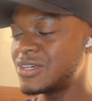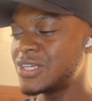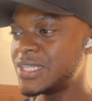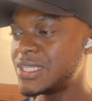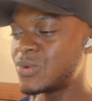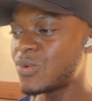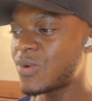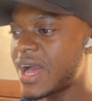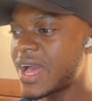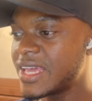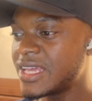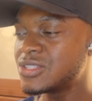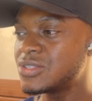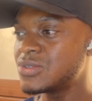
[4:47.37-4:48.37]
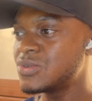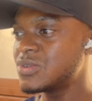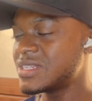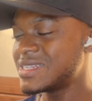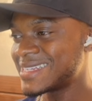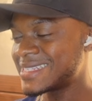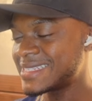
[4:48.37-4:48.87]
you are into
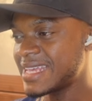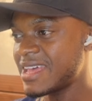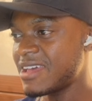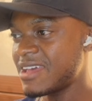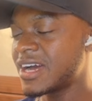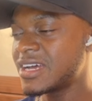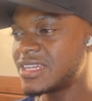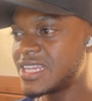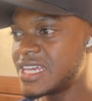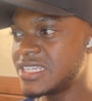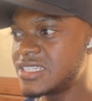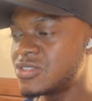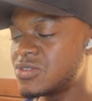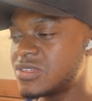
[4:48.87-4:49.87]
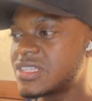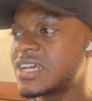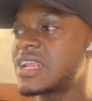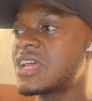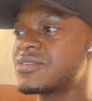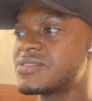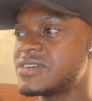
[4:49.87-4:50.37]
the server, the EC2 instance that
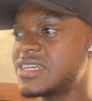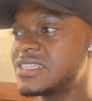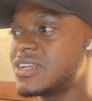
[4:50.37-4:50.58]
you created.